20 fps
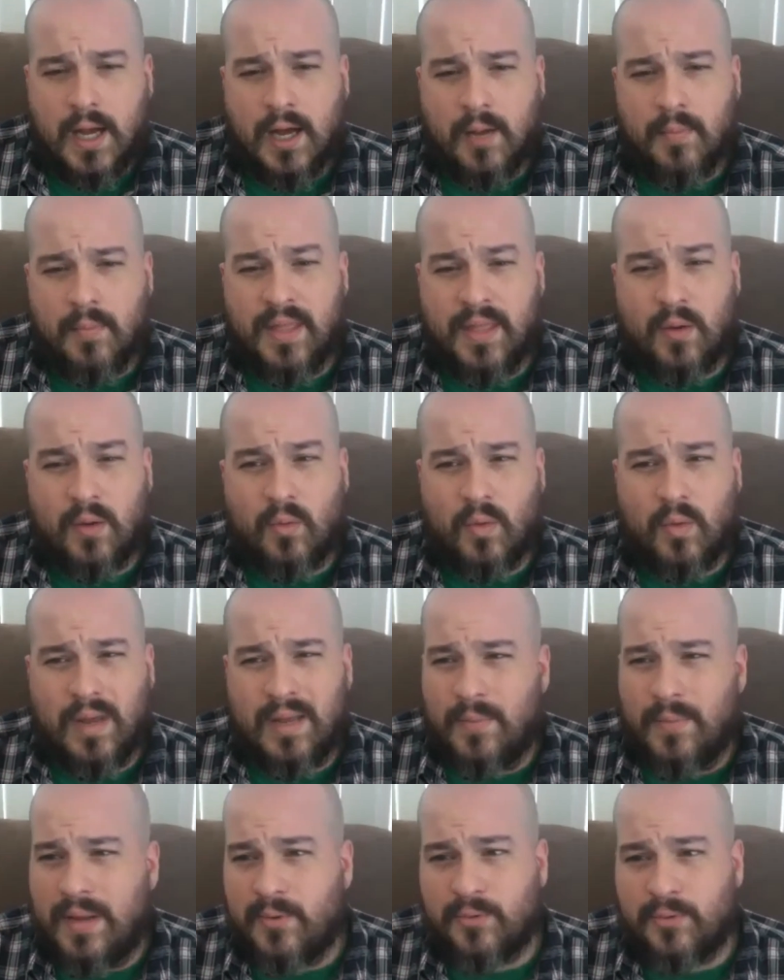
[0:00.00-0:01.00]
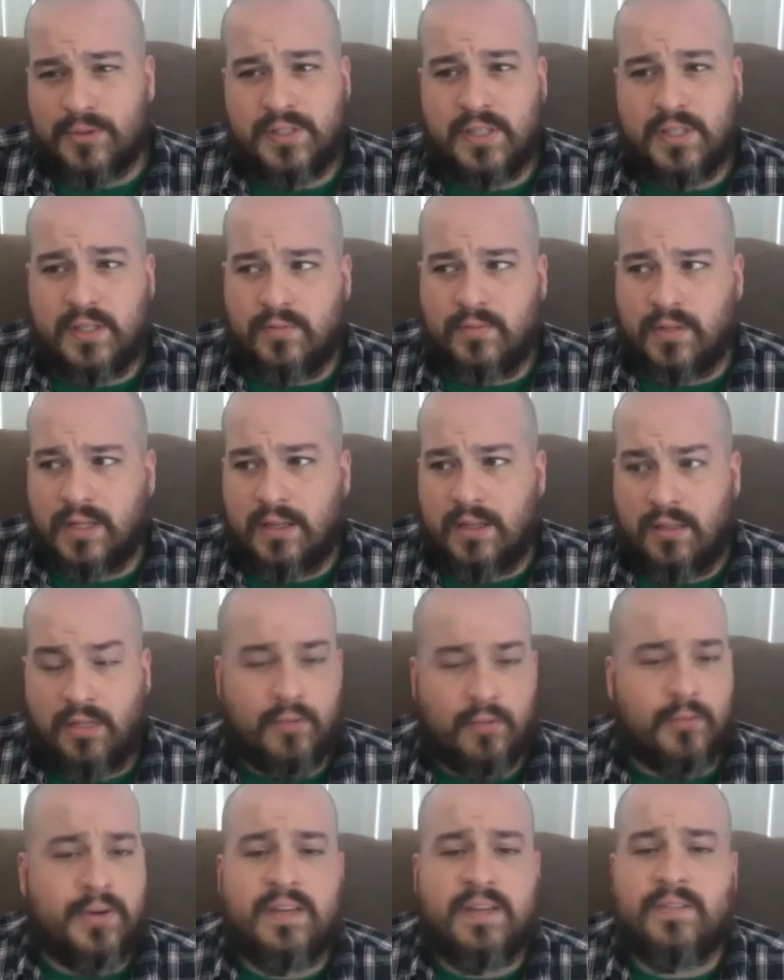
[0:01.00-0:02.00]
that had maybe received like
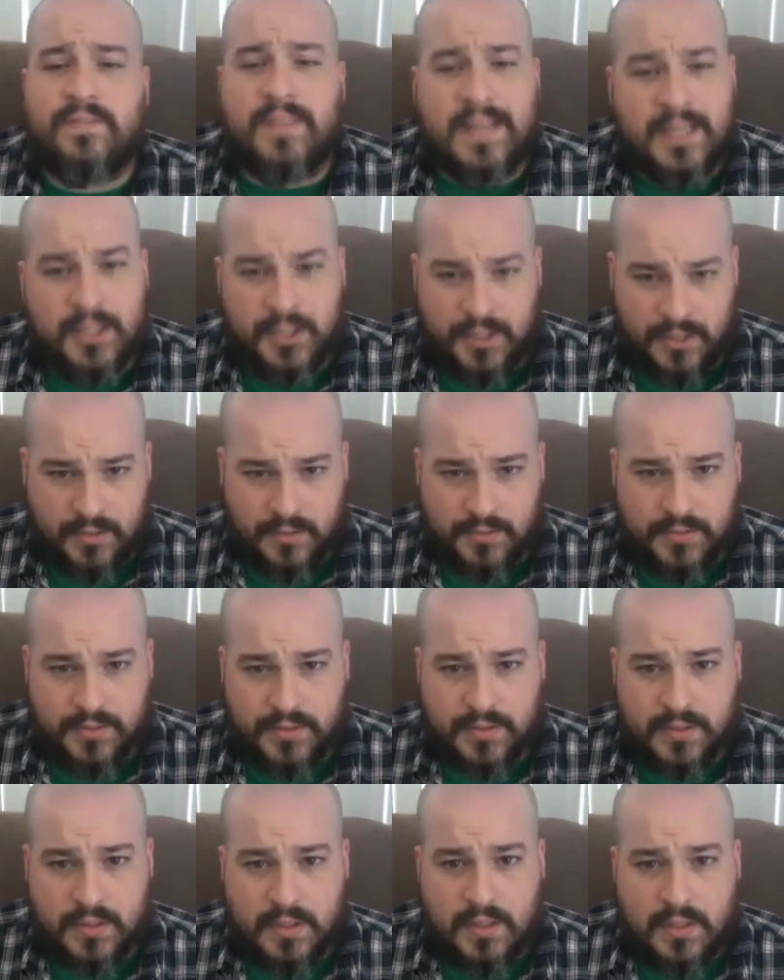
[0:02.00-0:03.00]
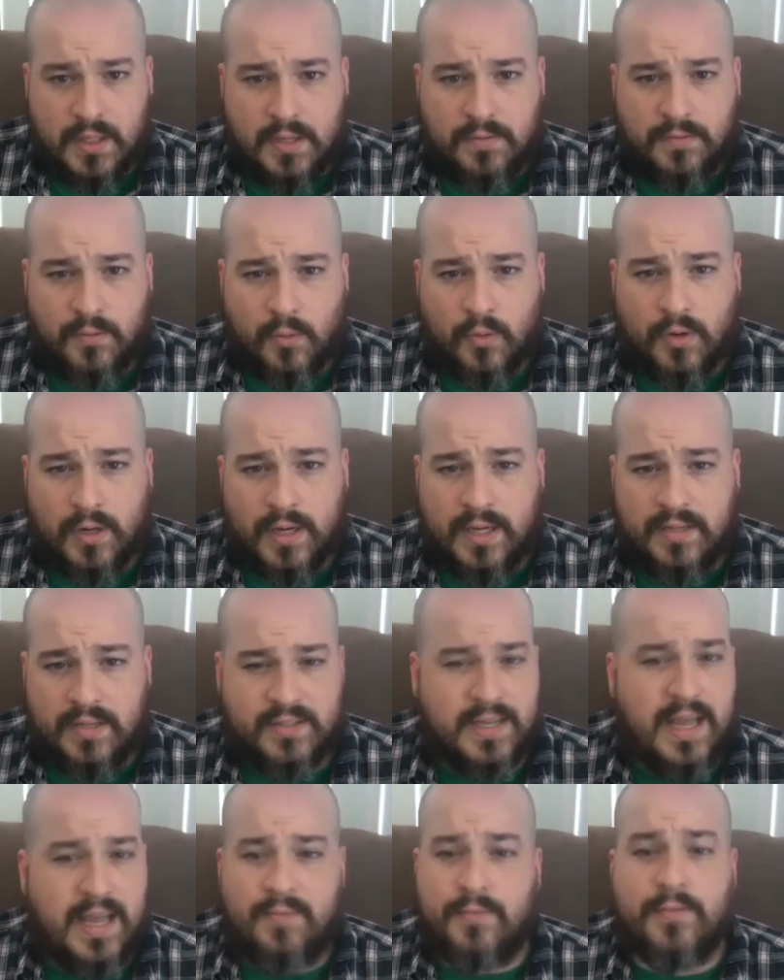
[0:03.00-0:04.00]
3 face shields for a
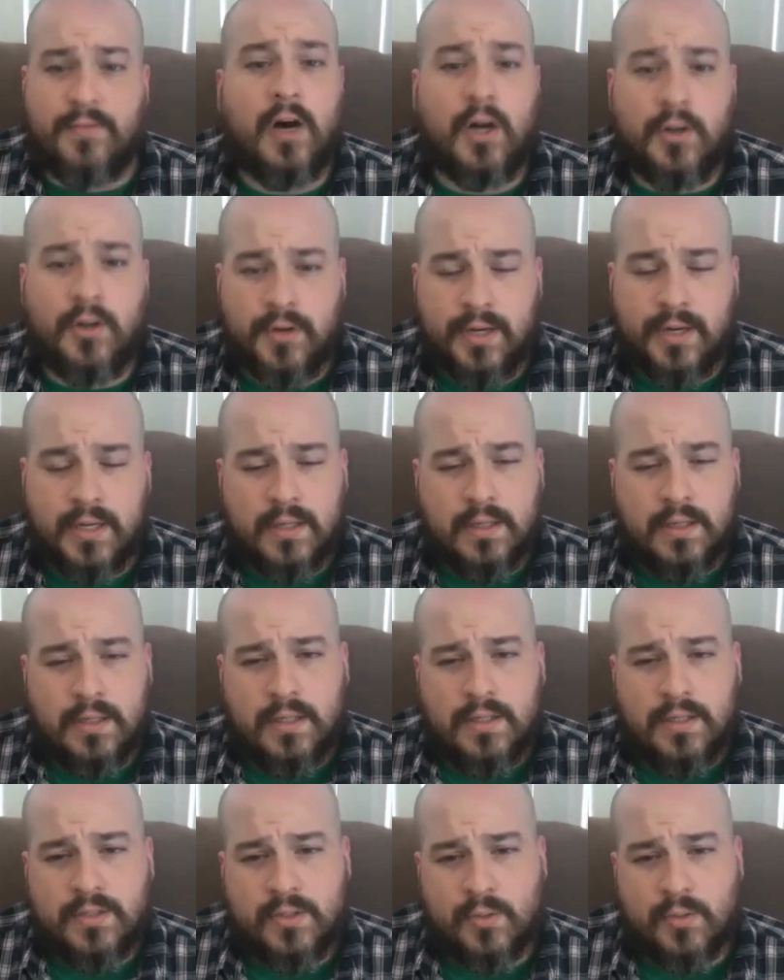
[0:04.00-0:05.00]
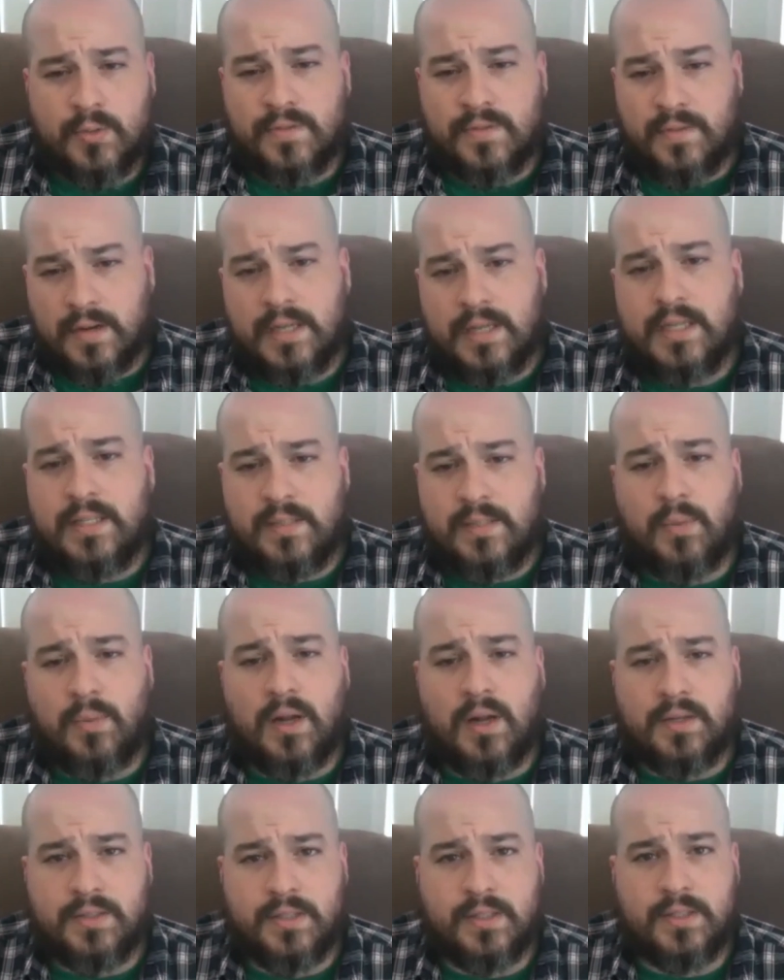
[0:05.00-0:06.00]
staff of 100. So it was a very easy
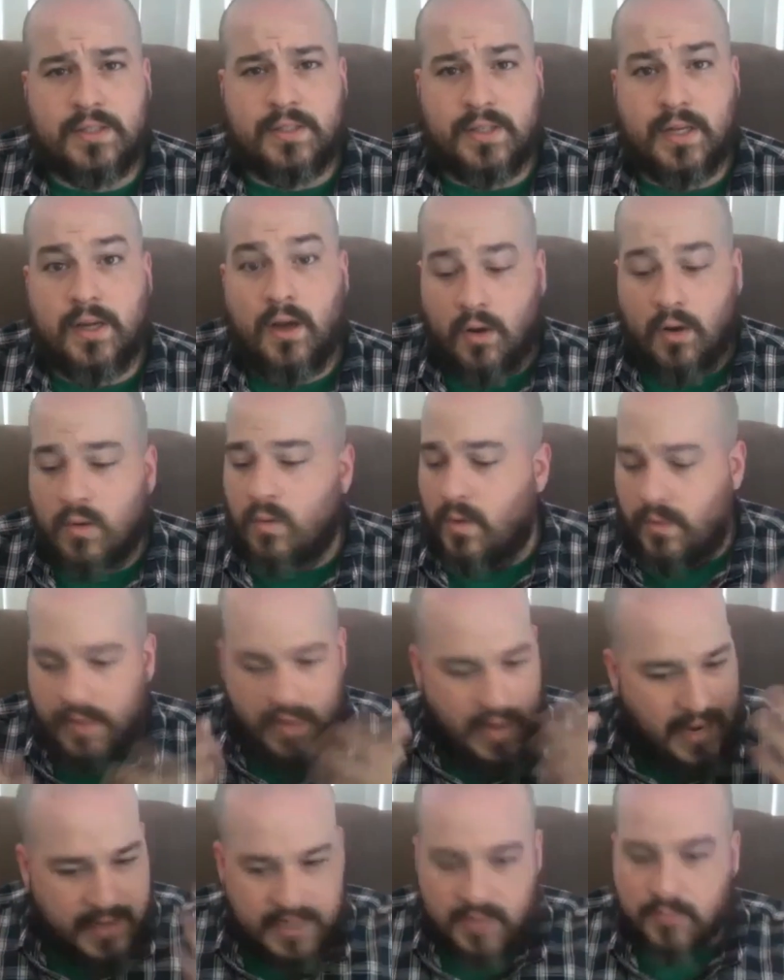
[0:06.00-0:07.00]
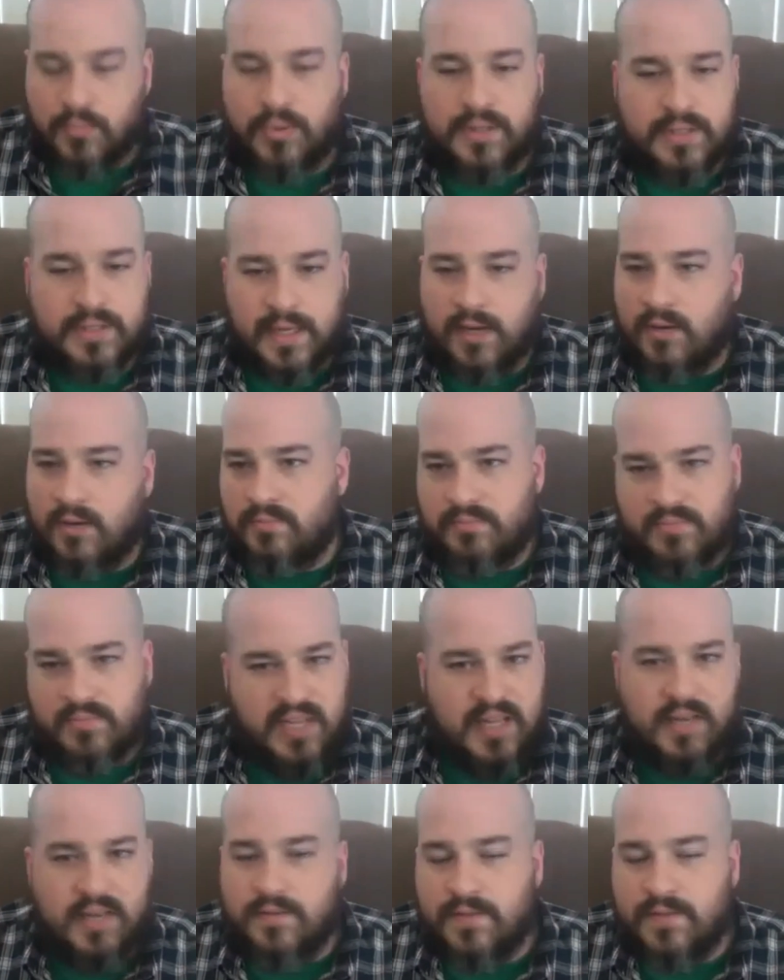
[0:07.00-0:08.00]
process to say, oh, okay, I can print out
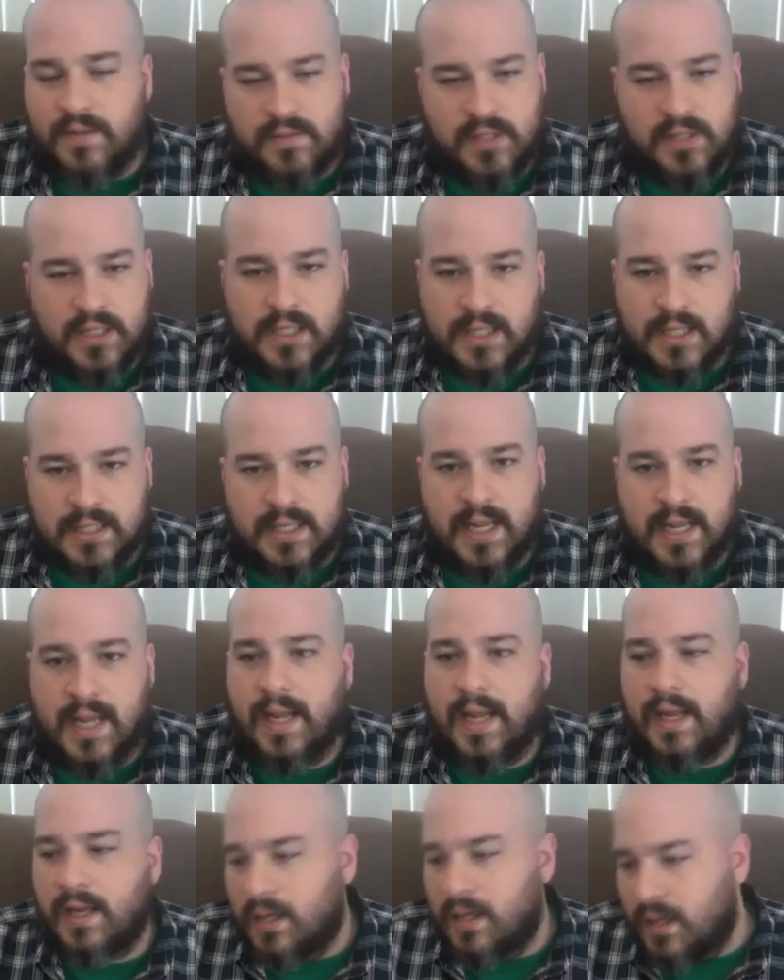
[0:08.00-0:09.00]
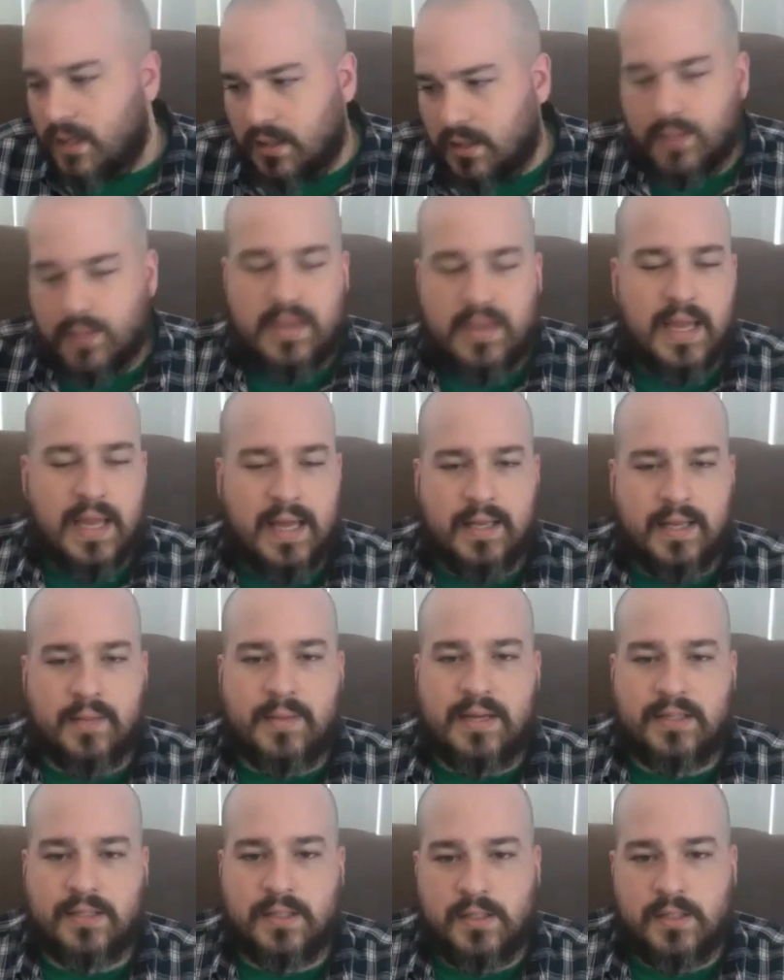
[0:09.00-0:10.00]
10 to 15 in a day. Let me hand them
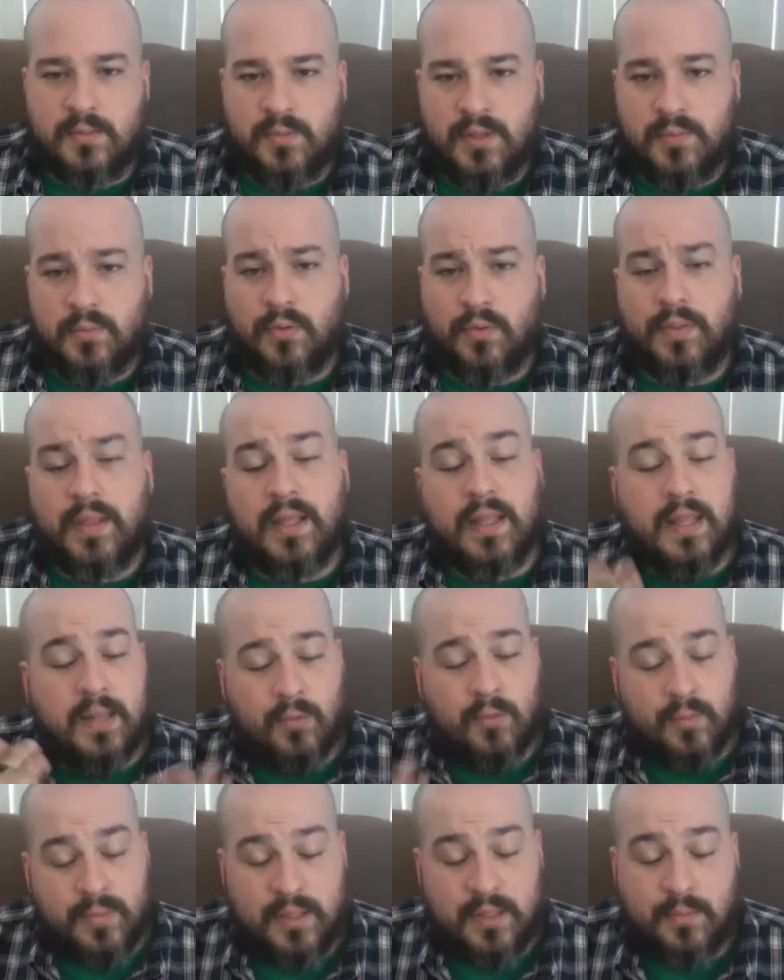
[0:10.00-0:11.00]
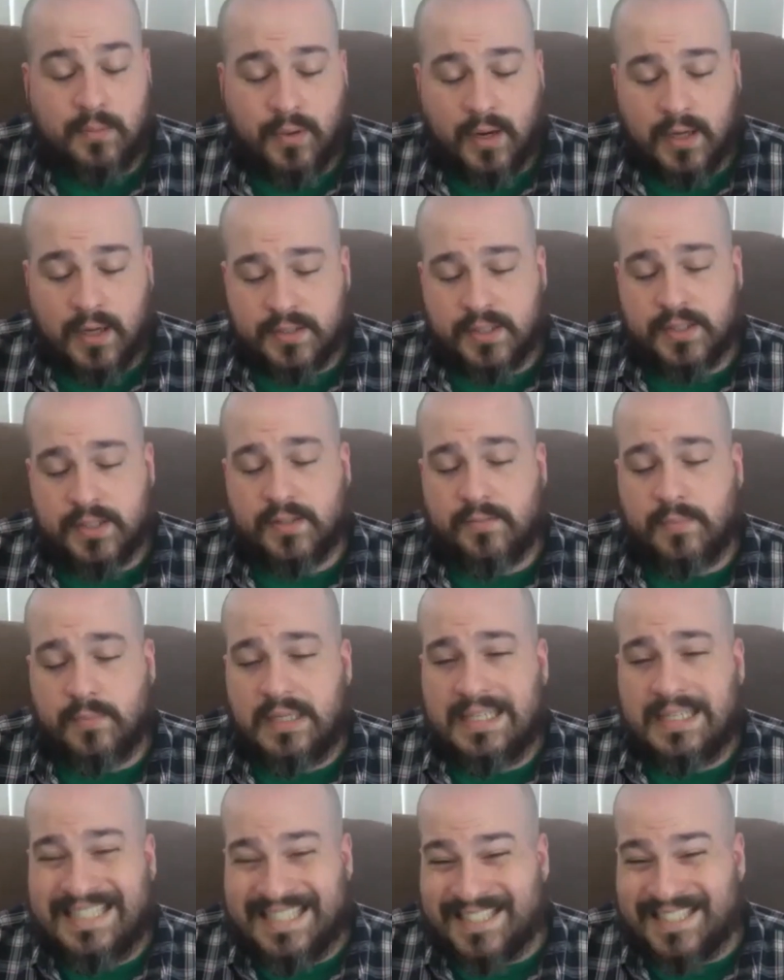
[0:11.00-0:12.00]
out to these people. They then would be the process of
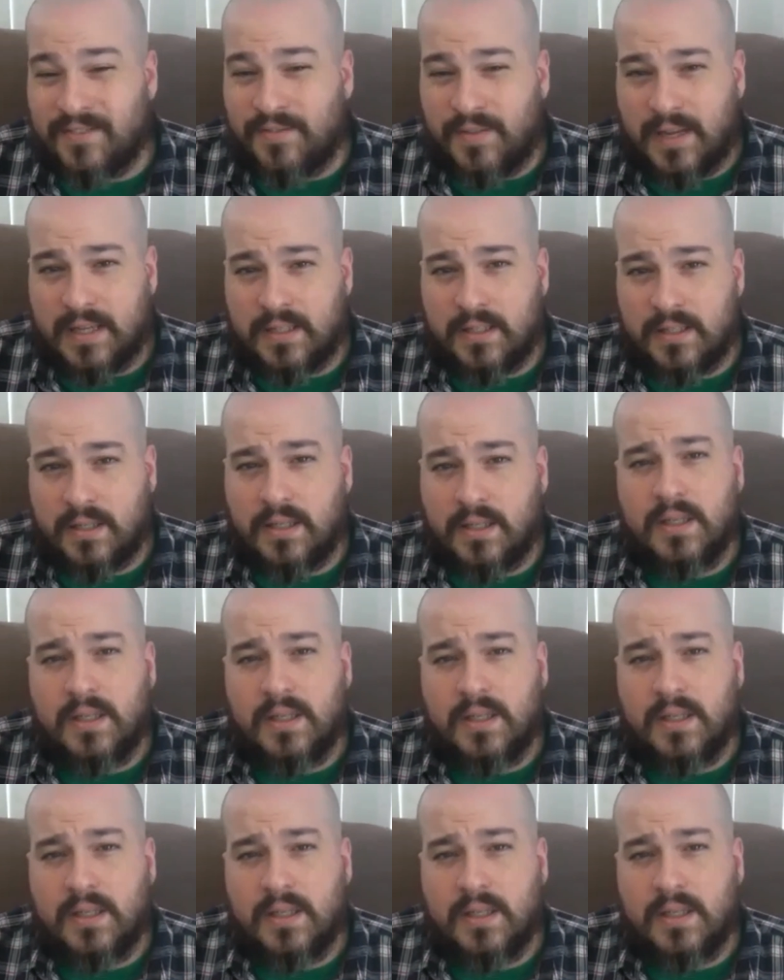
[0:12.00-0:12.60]
being disinfected,